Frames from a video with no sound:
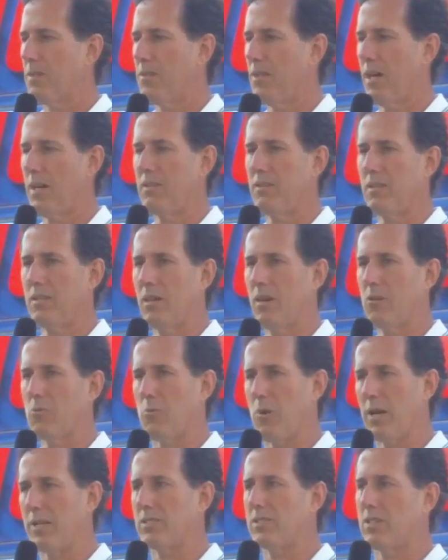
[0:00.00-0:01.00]
that our
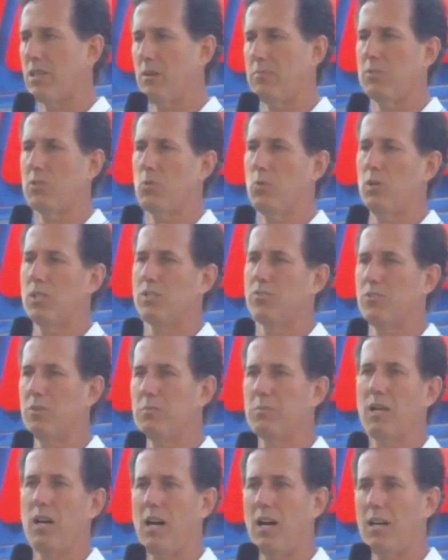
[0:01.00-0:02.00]
rights come to us
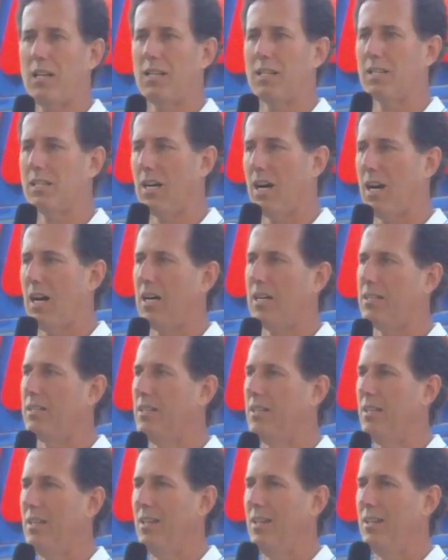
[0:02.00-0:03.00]
from God, and God
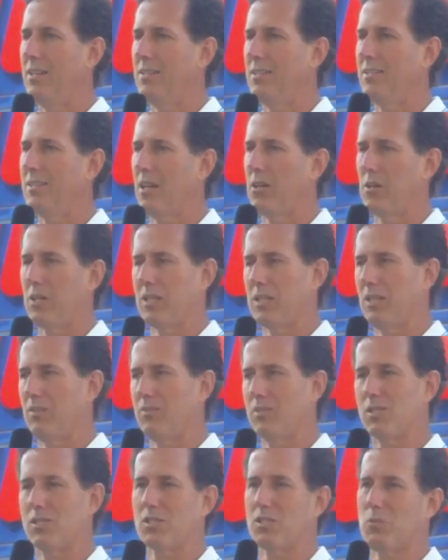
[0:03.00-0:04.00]
not only
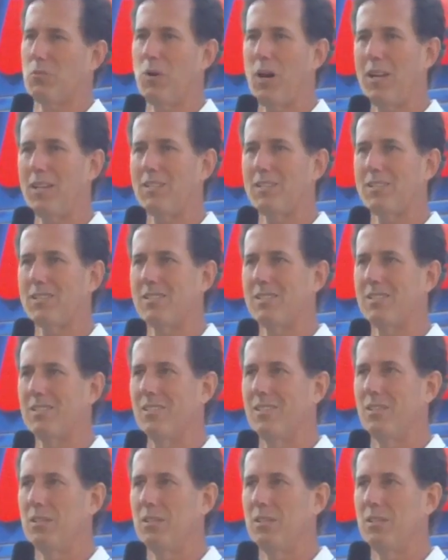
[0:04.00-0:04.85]
gives us the rights,